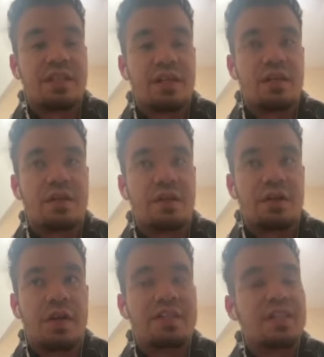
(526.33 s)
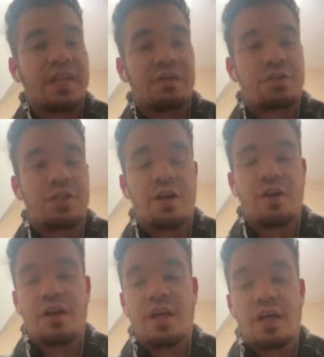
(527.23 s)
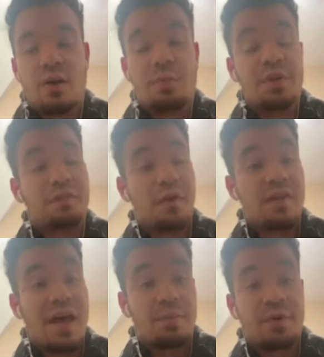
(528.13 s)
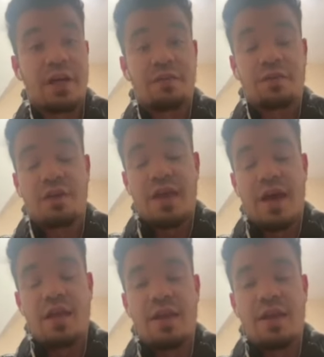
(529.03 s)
until the Crazy Town show or before that, preparing for that.